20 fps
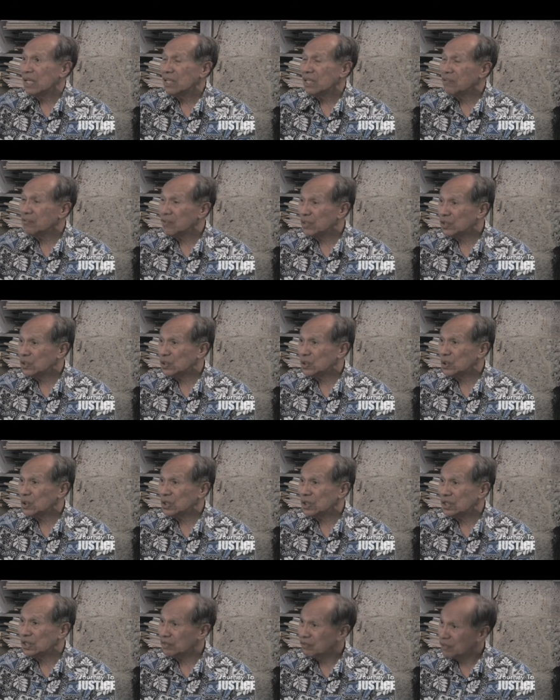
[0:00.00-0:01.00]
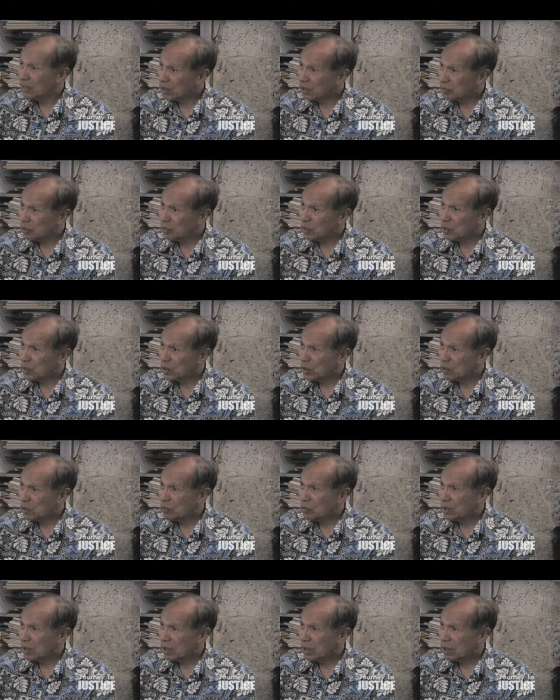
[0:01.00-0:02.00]
eventually develop
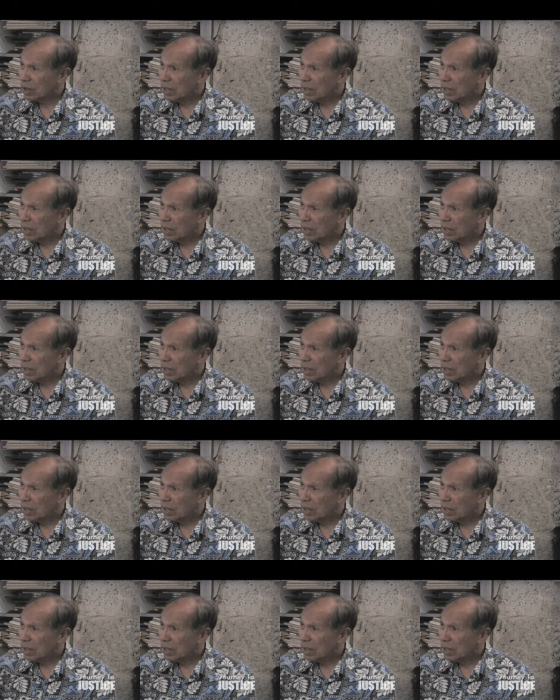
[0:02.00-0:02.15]
leukemia.